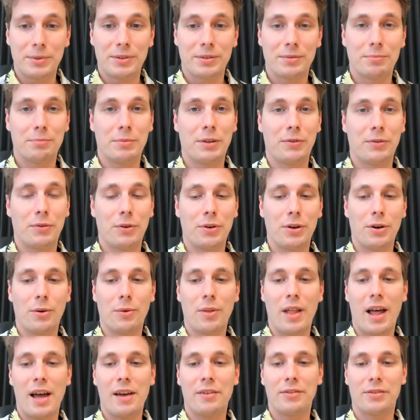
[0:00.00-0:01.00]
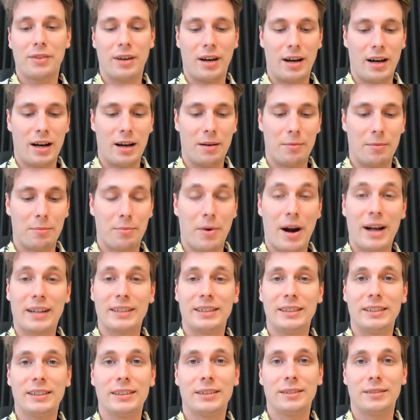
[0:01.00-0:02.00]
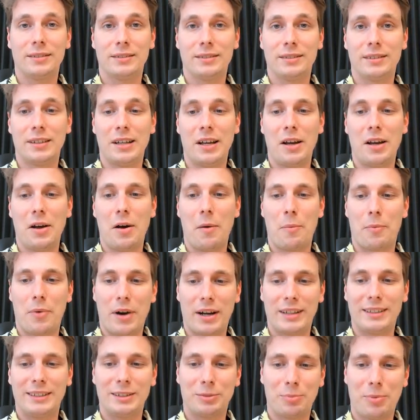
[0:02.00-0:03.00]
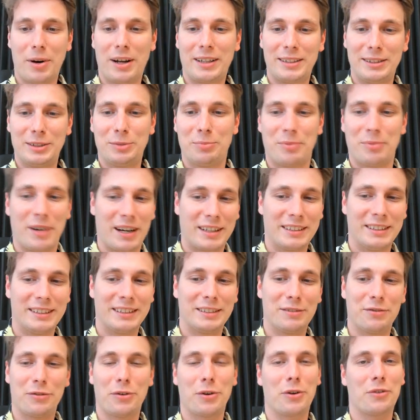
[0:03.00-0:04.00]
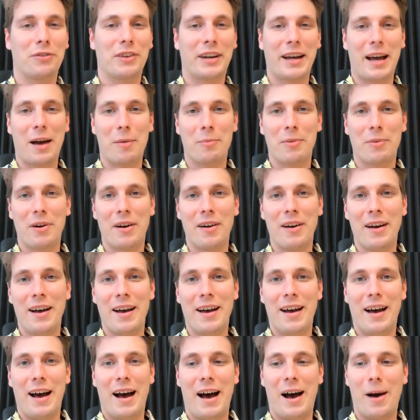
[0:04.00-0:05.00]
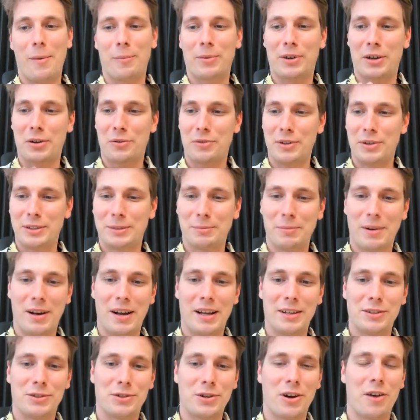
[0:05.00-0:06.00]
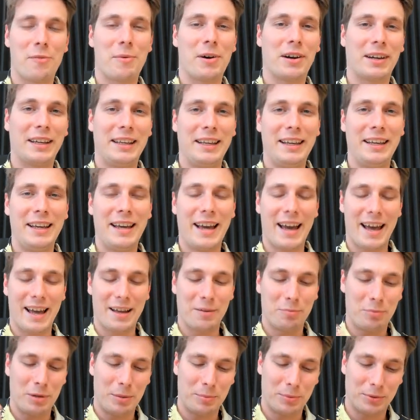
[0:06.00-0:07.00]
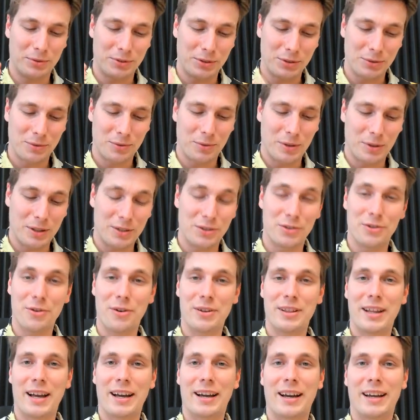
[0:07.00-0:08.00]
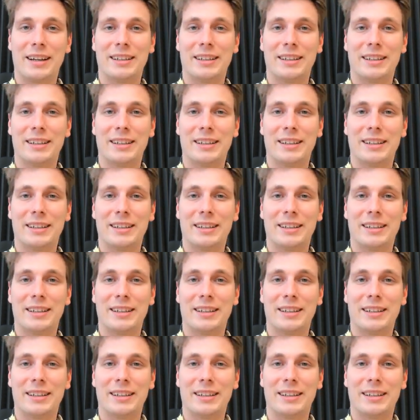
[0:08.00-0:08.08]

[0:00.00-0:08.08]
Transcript: before you go live: practice in front of a camera. Charisma and charm are key, and people do enjoy that kind of